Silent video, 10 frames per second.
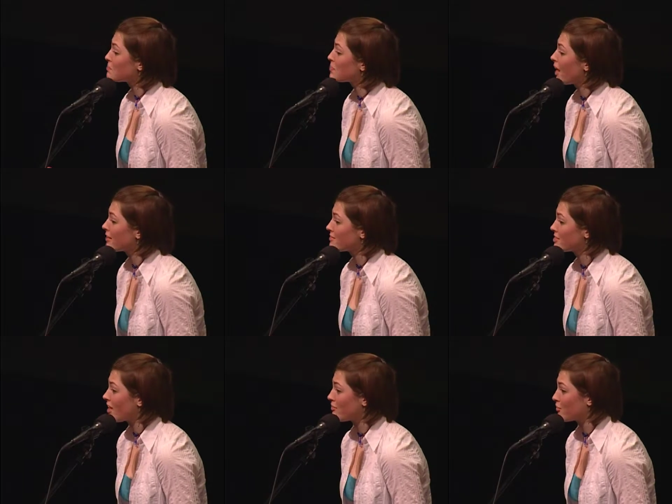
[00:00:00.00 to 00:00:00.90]
the blood of
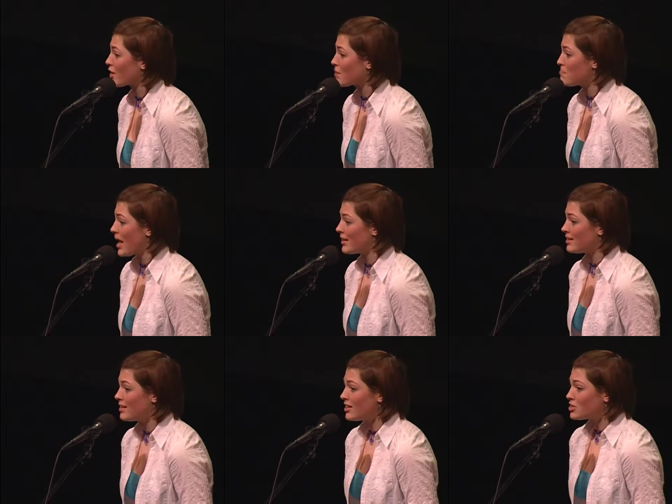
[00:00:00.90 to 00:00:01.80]
suffering
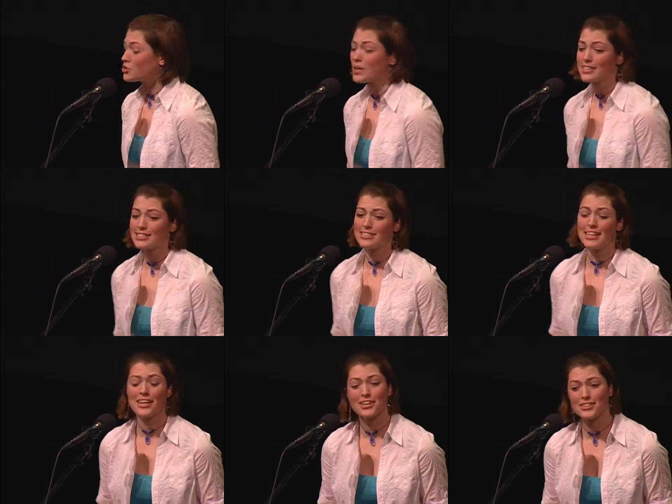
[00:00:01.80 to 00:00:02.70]
men, drinks
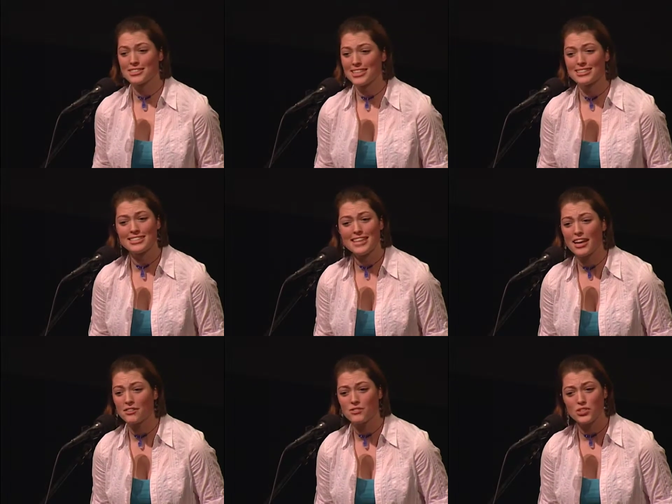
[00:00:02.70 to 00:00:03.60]
tears
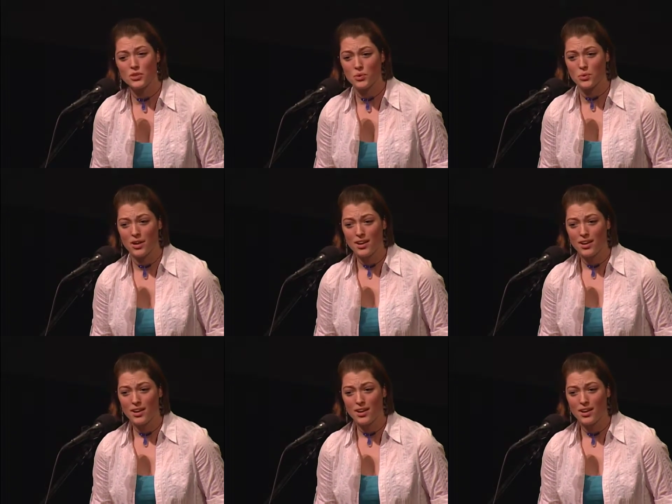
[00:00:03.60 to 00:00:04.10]
instead of dew,